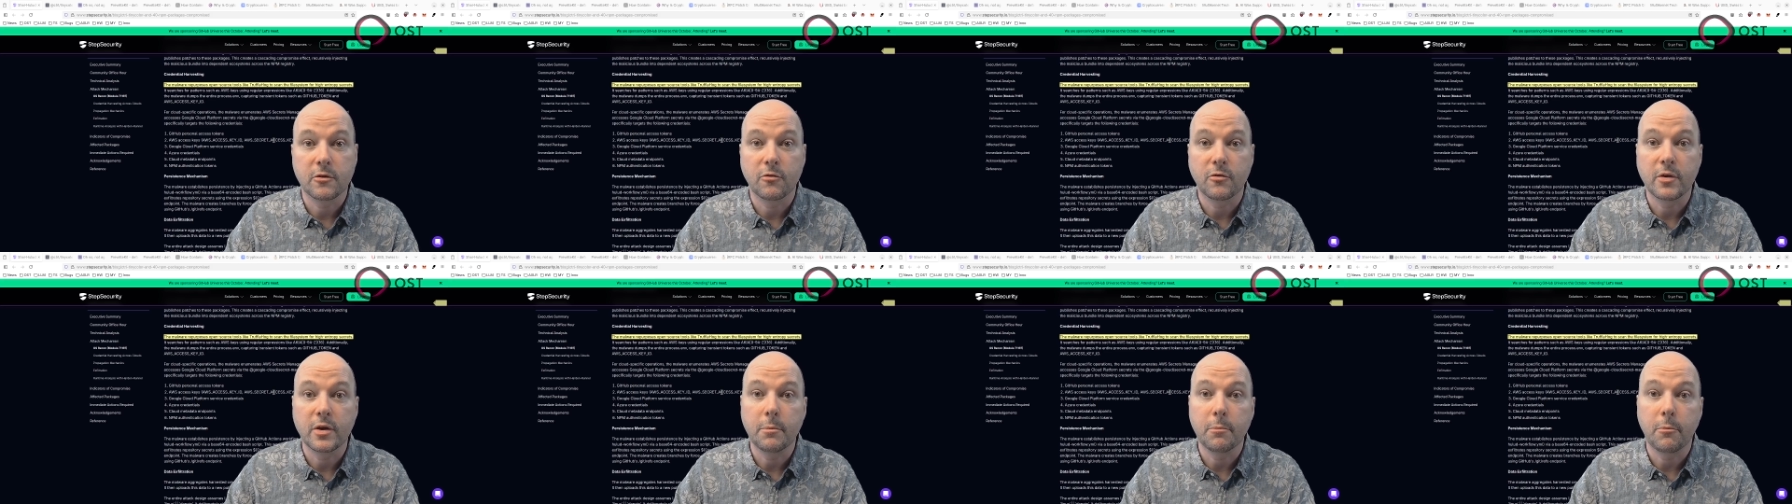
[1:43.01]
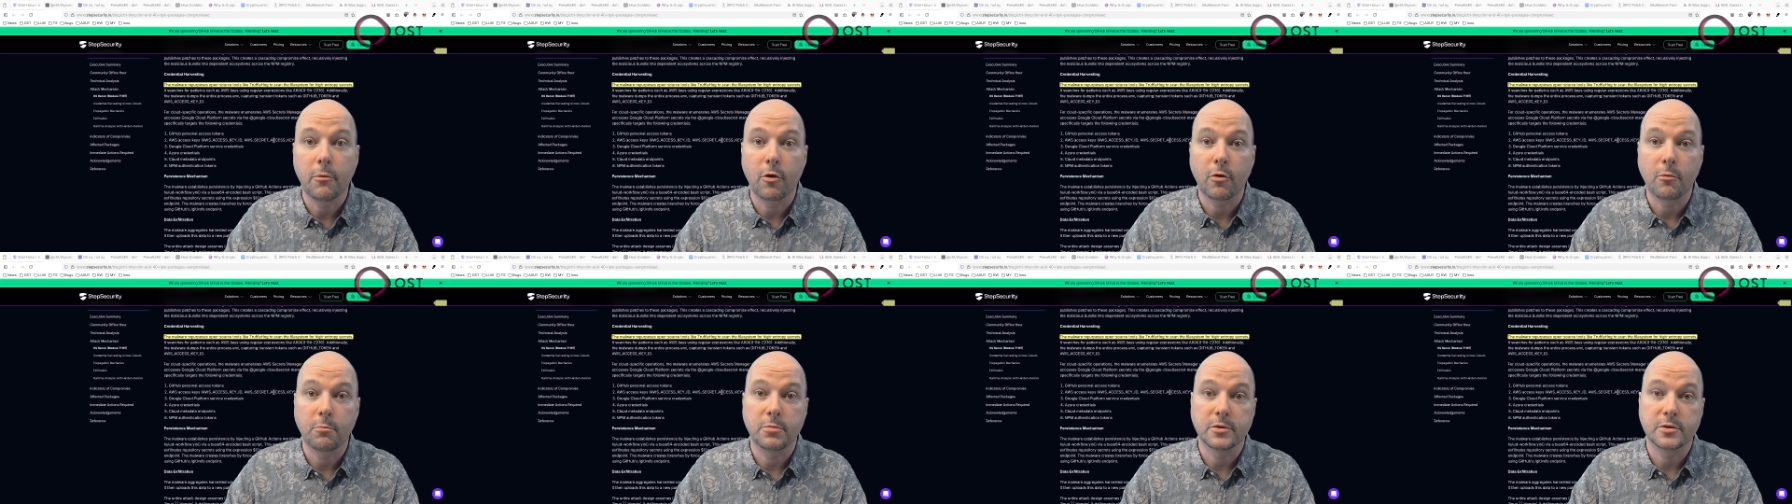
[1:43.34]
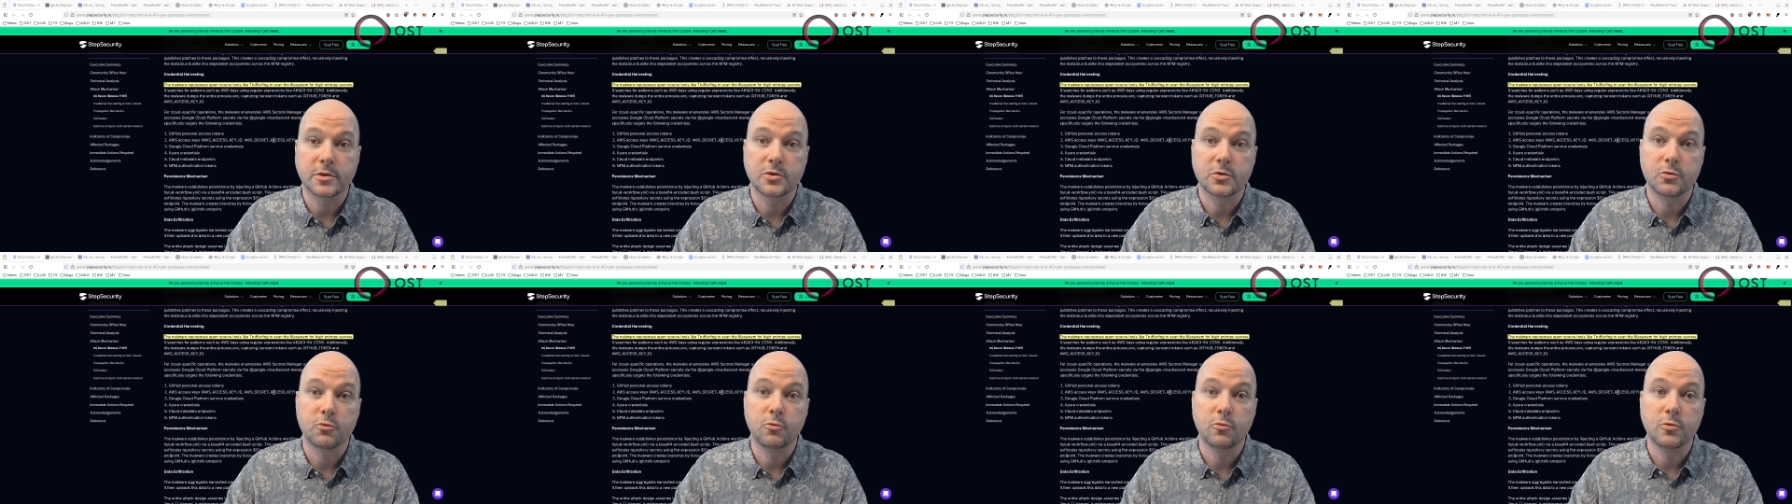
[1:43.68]

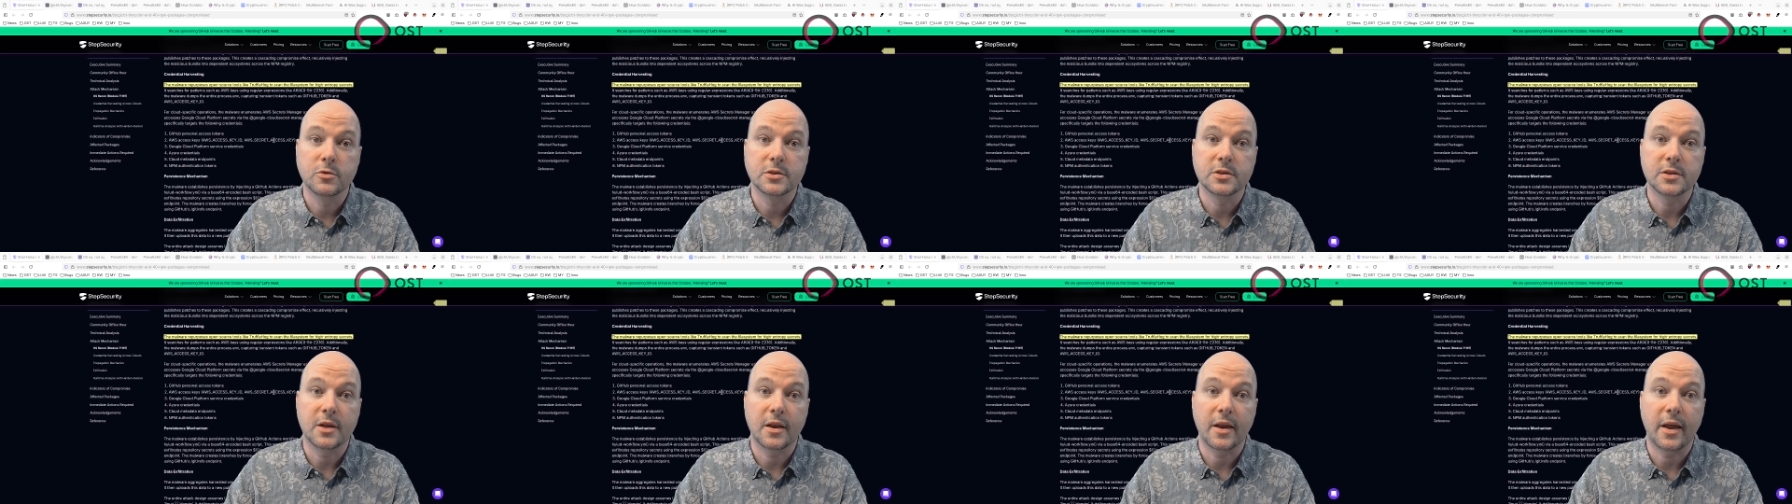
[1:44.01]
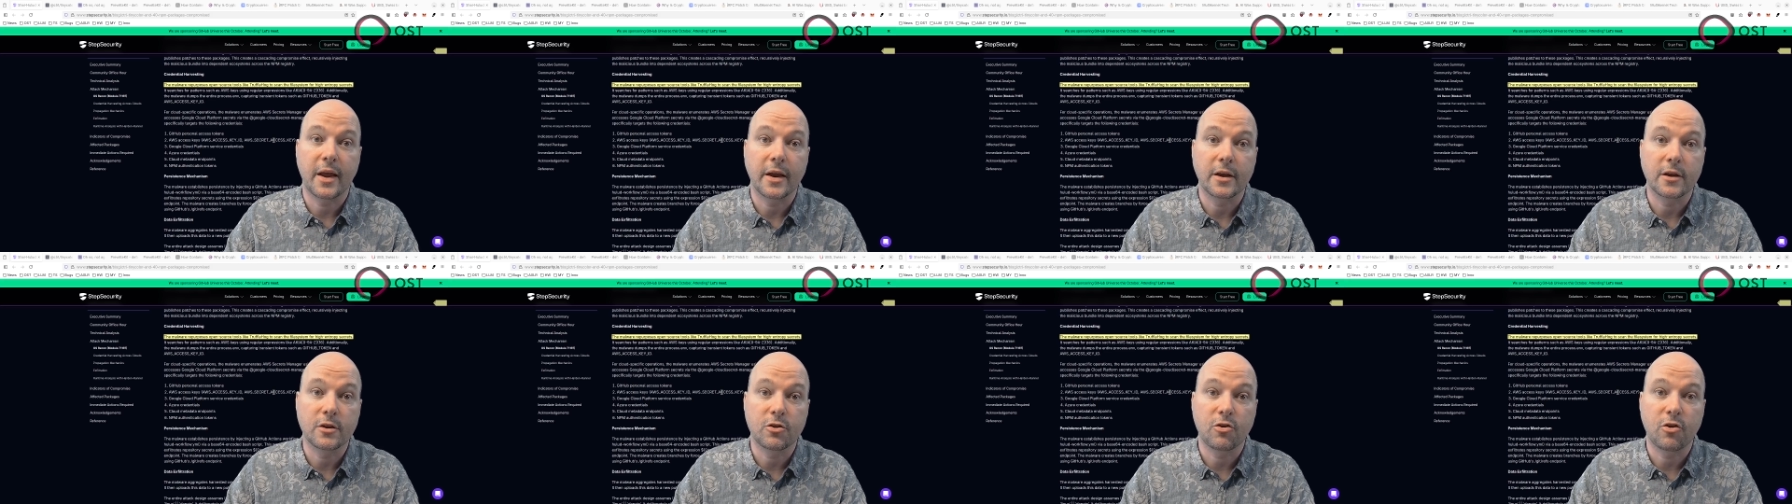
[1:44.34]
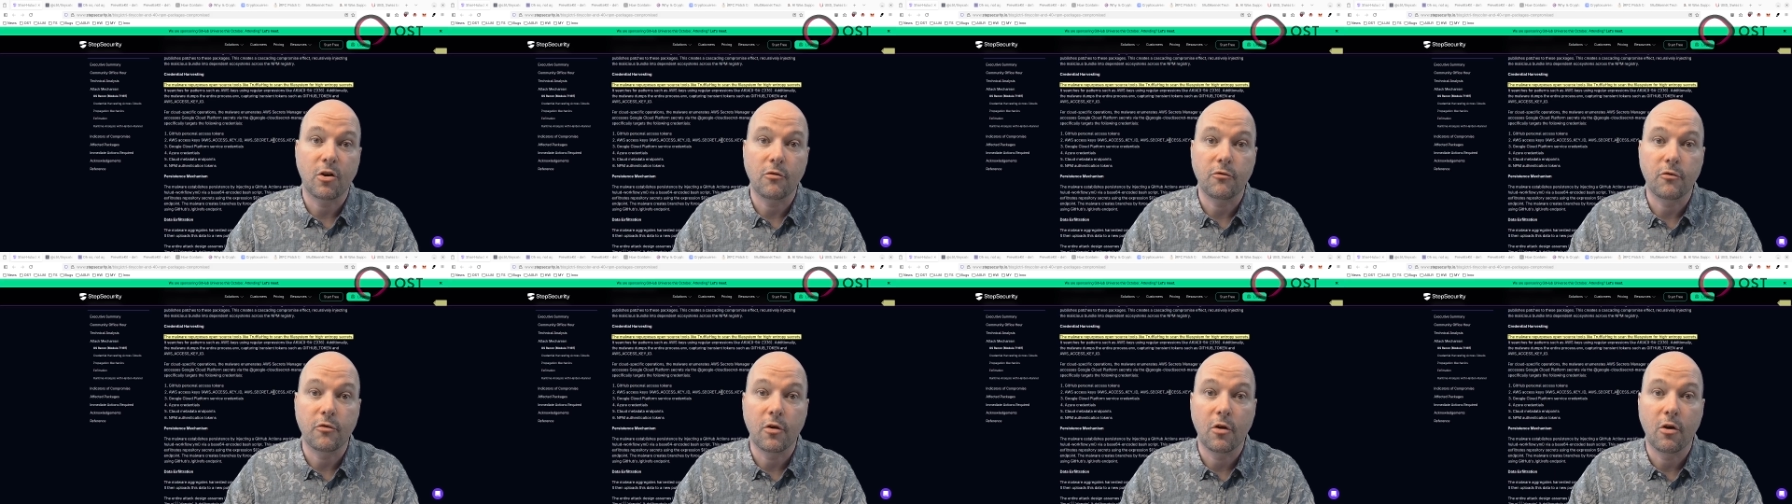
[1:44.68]
repurposed tools like
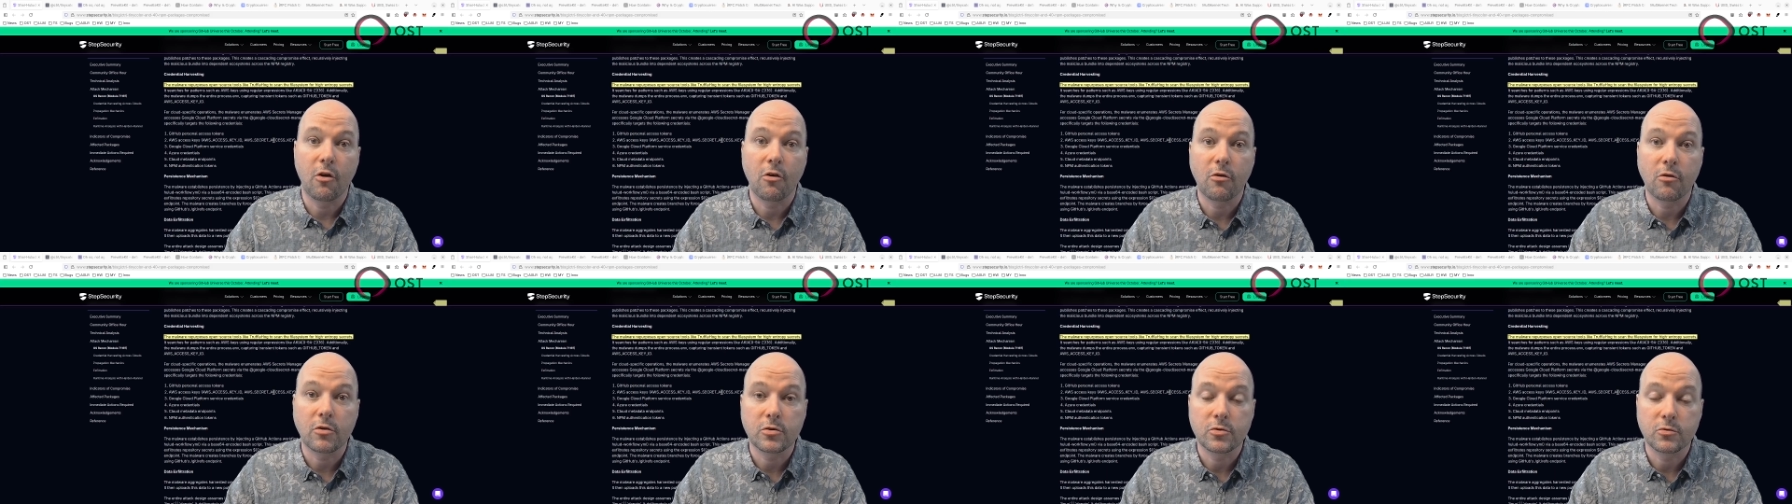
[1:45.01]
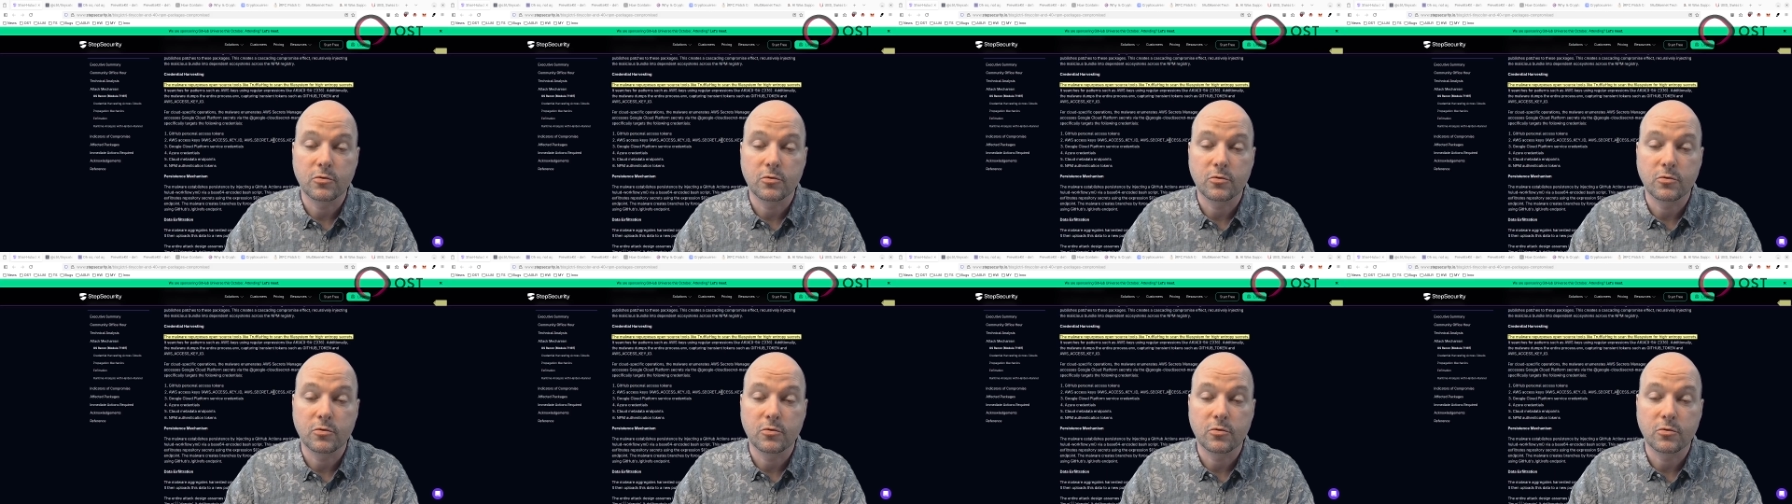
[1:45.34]
Trufflehawk